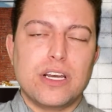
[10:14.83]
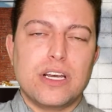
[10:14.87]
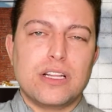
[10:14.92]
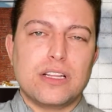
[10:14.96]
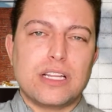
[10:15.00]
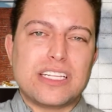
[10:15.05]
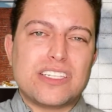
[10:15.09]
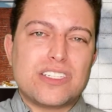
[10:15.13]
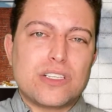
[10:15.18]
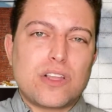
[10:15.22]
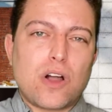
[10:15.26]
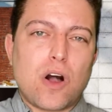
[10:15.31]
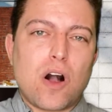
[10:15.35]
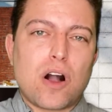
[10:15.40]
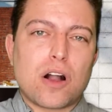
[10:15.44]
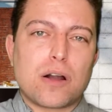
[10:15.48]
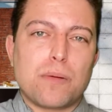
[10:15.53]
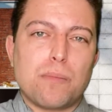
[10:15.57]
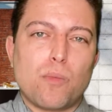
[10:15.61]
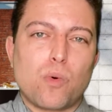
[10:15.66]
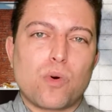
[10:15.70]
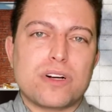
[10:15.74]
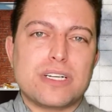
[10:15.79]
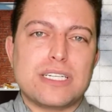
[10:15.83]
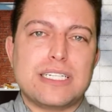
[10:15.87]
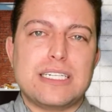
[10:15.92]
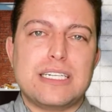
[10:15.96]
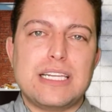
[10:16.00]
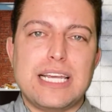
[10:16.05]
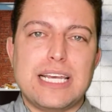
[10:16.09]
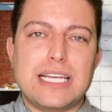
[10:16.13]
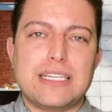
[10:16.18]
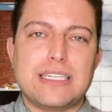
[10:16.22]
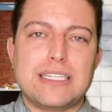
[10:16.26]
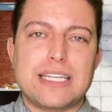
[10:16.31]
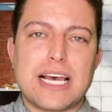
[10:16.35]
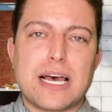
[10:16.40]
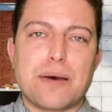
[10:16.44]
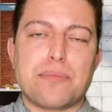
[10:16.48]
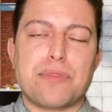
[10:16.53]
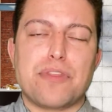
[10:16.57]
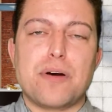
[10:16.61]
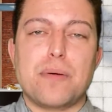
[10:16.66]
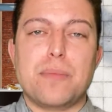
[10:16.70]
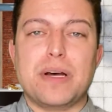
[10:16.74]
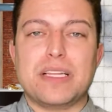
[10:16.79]
Let's talk more in
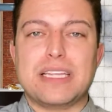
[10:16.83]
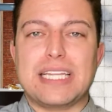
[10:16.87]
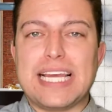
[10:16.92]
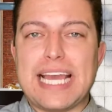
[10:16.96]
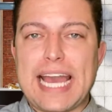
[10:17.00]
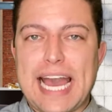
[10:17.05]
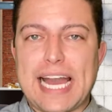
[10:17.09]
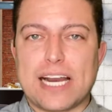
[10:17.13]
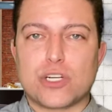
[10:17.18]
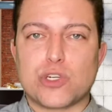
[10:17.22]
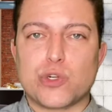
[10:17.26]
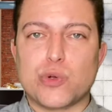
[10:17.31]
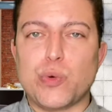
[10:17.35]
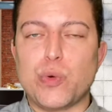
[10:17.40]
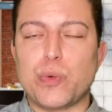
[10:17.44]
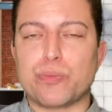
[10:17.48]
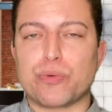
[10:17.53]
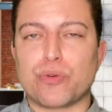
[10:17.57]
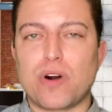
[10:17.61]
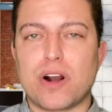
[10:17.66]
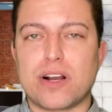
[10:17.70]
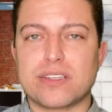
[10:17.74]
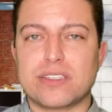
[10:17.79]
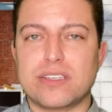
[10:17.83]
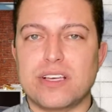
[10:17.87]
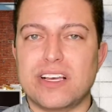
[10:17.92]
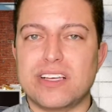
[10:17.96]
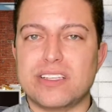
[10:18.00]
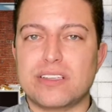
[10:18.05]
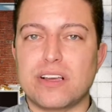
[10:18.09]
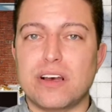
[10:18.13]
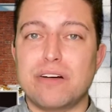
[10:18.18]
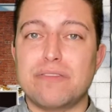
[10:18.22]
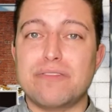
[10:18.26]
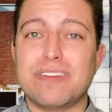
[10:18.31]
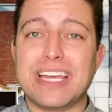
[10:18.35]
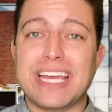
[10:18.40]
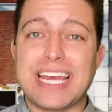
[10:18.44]
depth about the actual process of